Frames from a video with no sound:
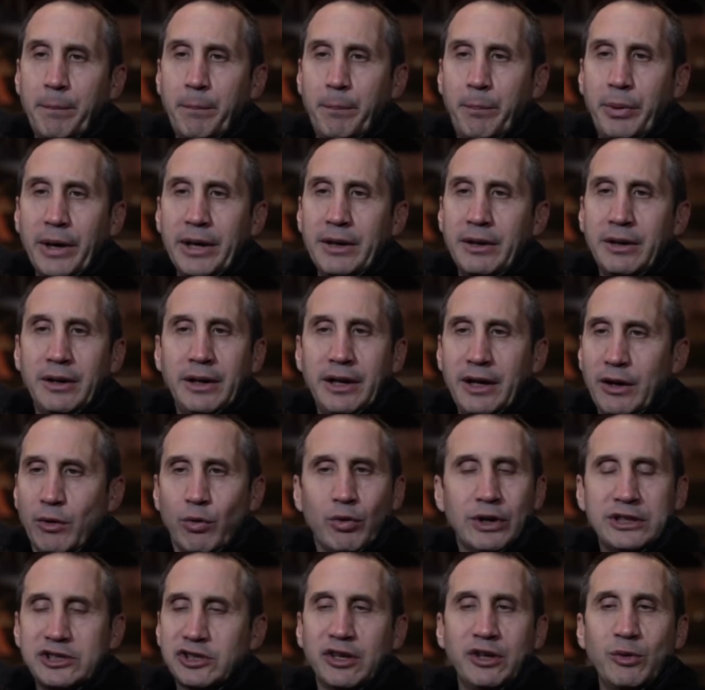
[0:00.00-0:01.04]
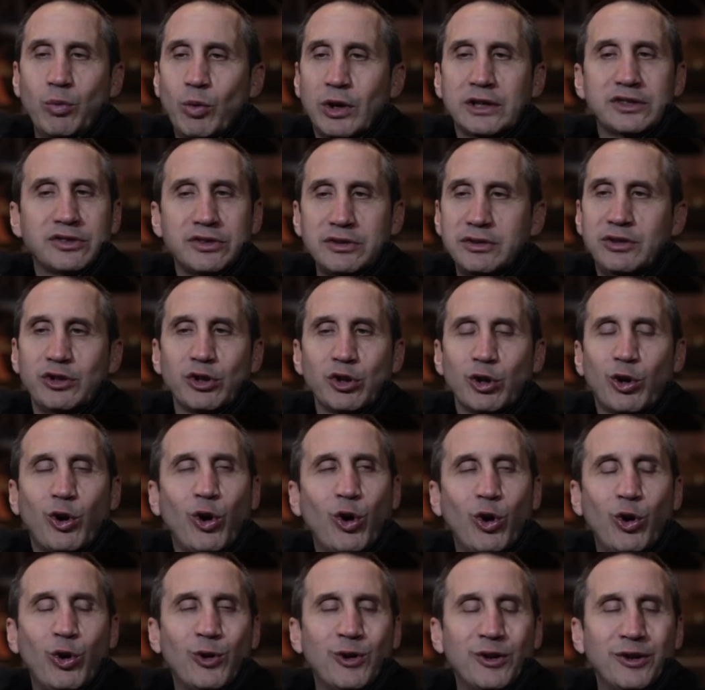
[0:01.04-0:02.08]
but it originally wasn't your
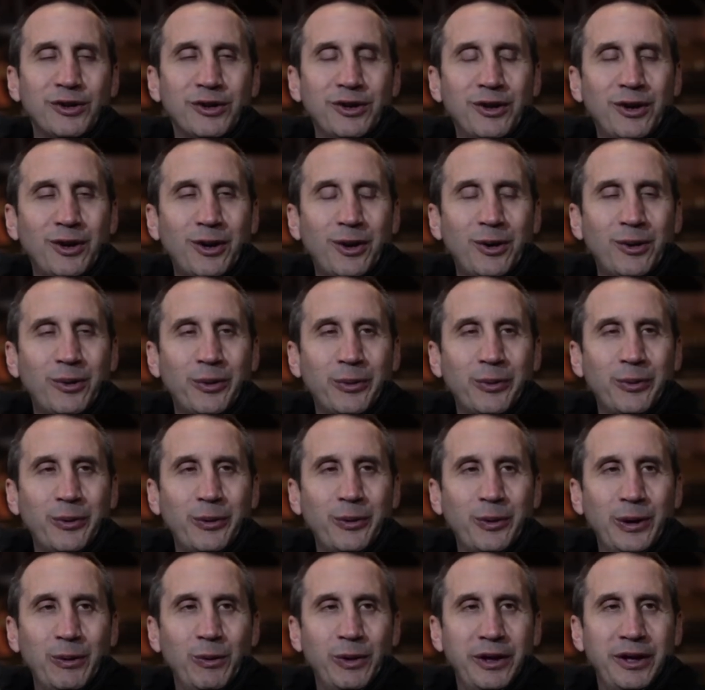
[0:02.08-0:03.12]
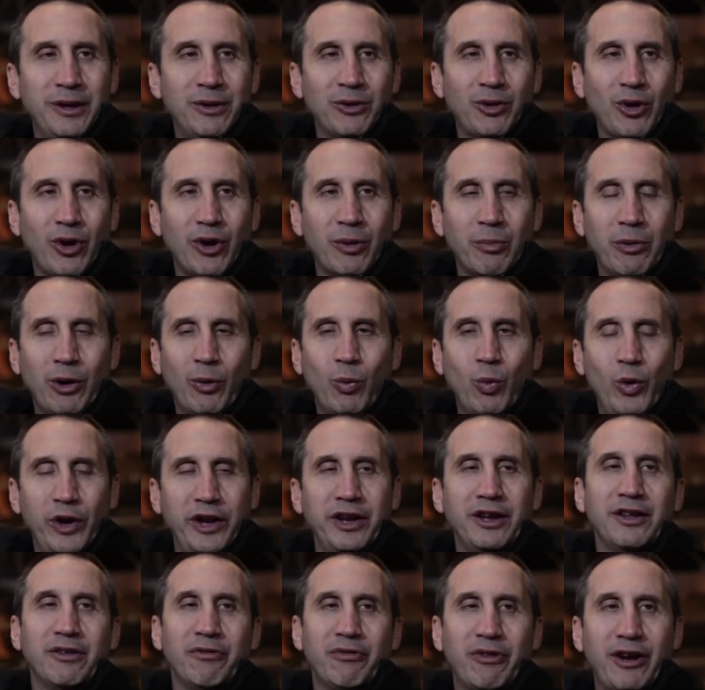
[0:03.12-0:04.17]
goal. You know, we didn't talk about
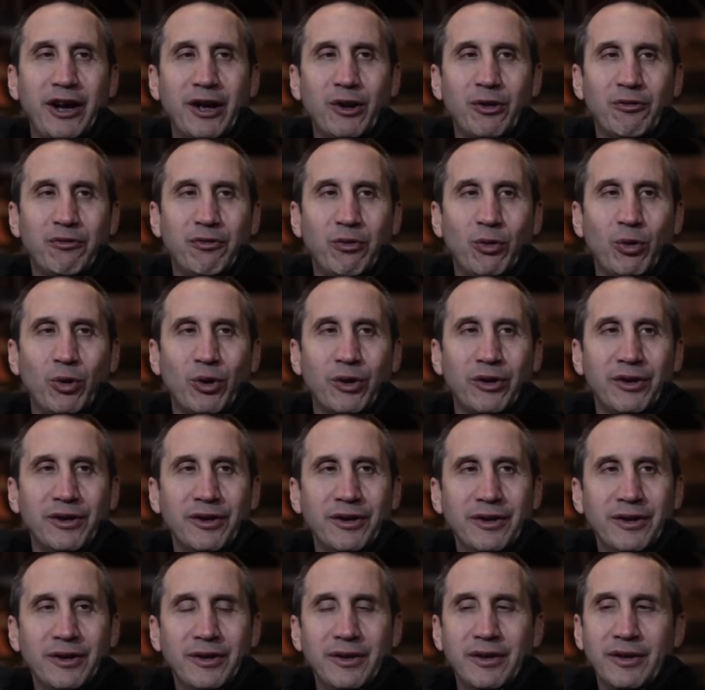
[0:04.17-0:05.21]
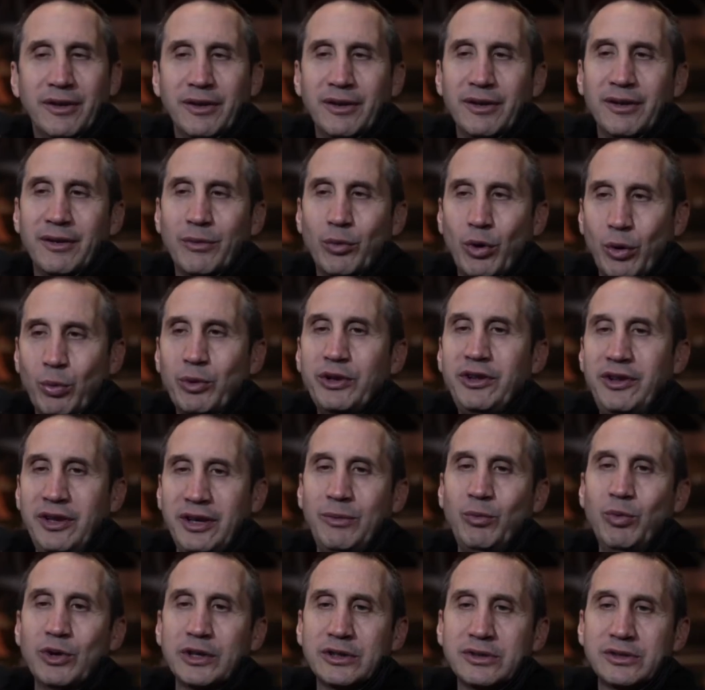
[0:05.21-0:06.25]
winning the Final Four. What we
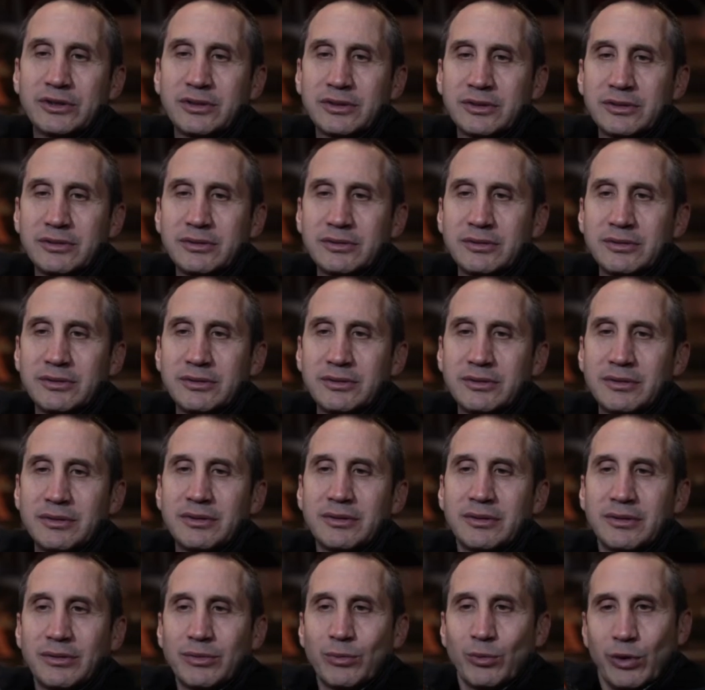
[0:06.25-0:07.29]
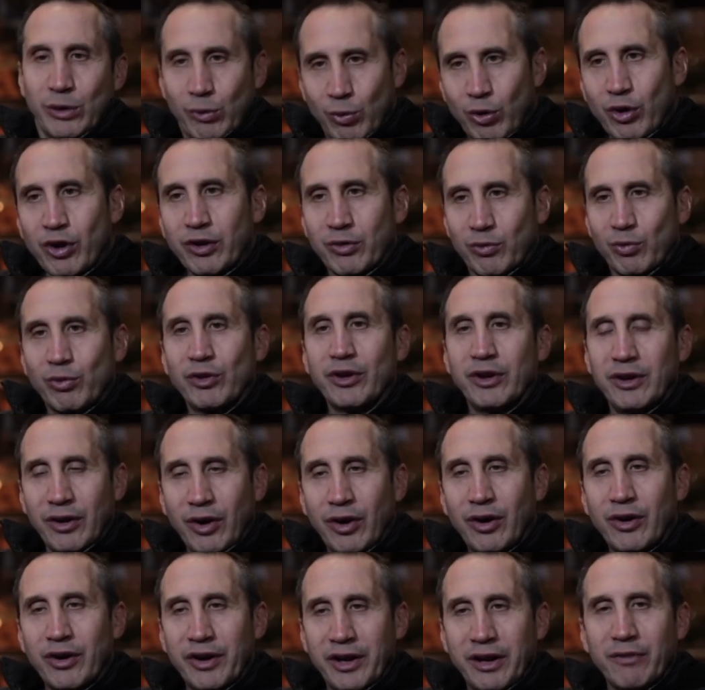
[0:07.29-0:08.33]
did was we worked really
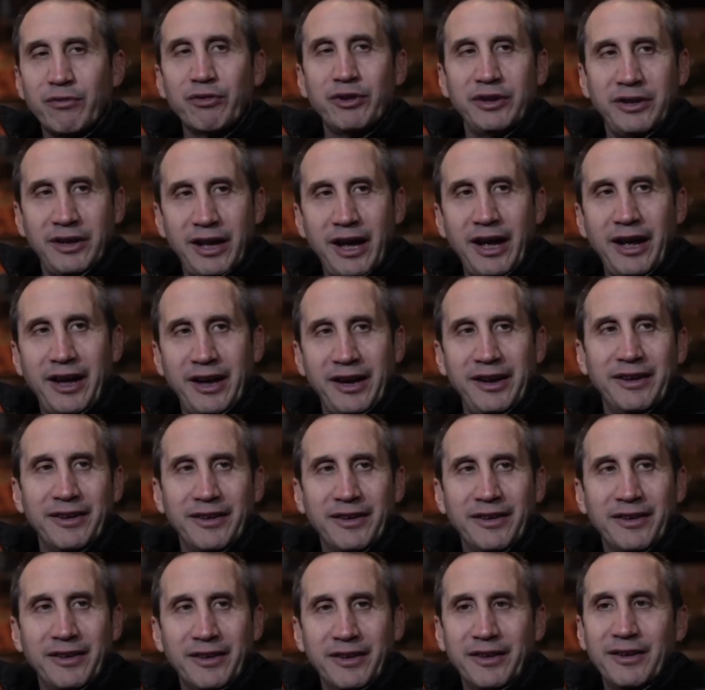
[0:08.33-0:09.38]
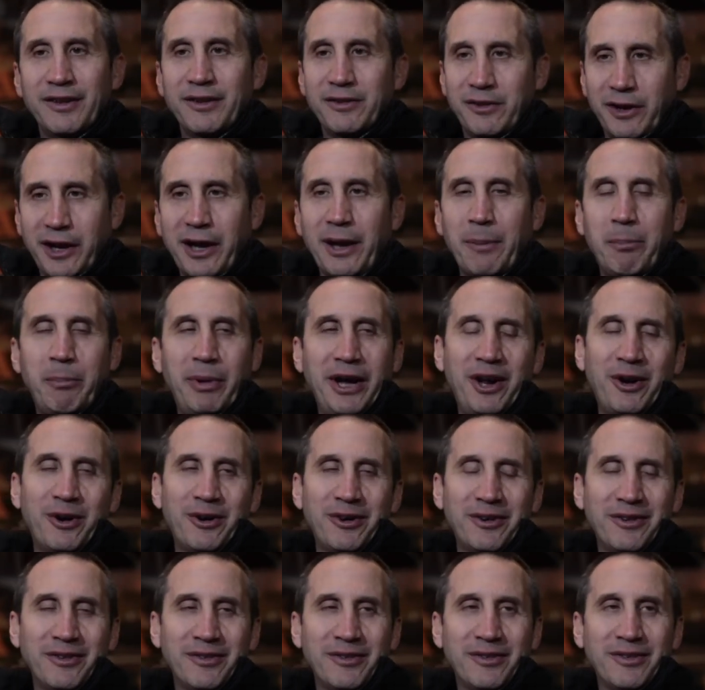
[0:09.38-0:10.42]
hard every day to get
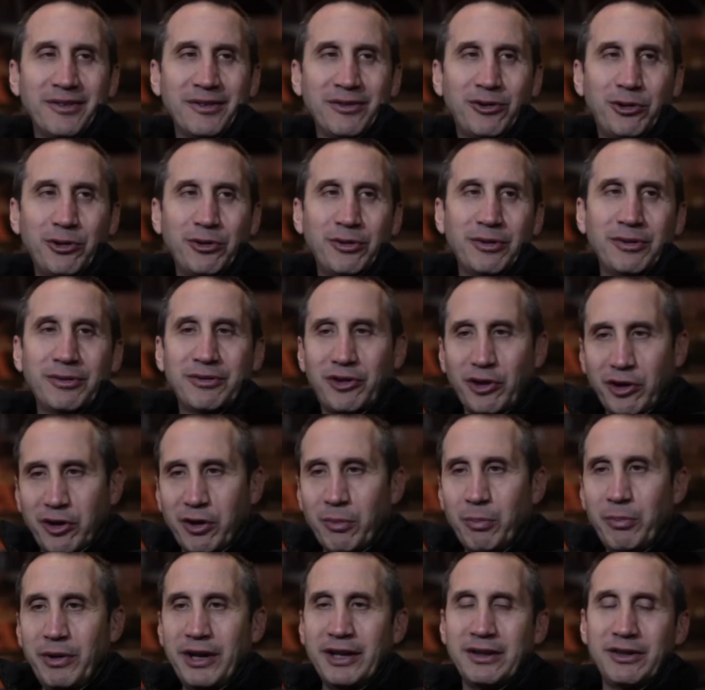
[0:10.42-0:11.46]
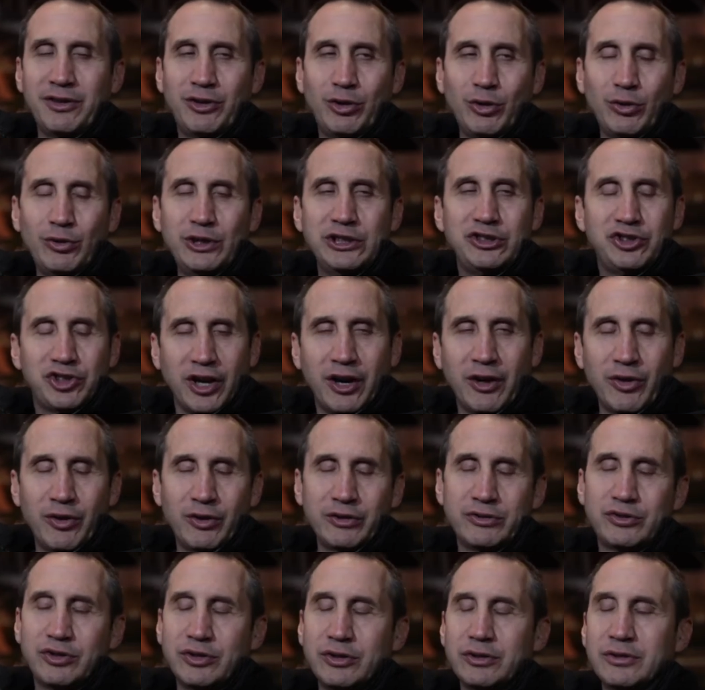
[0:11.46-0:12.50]
better, to commit to each
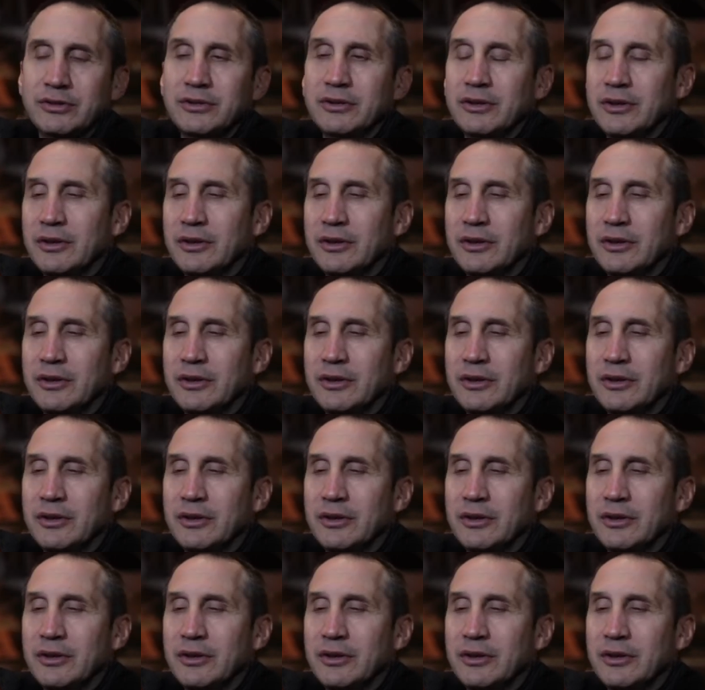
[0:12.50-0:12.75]
other, to